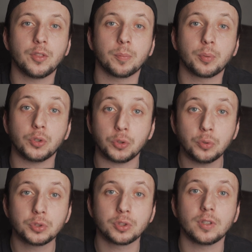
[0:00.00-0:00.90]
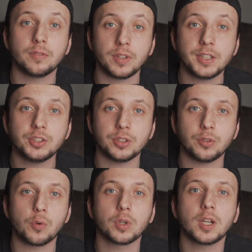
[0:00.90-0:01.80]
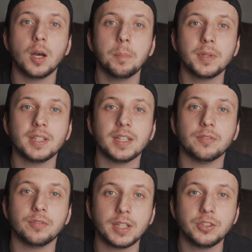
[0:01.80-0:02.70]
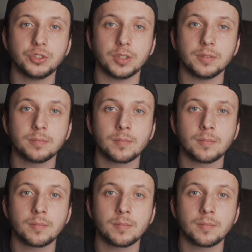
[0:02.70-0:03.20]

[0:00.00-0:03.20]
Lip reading: the producer inflation or company inflation,